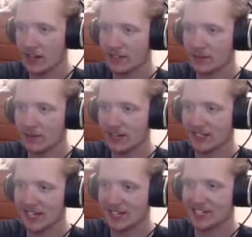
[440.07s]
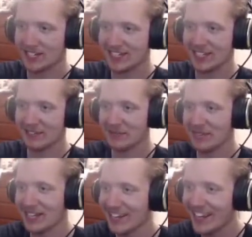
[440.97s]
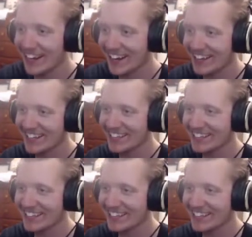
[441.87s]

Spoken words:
this mod is actually giving me a headache.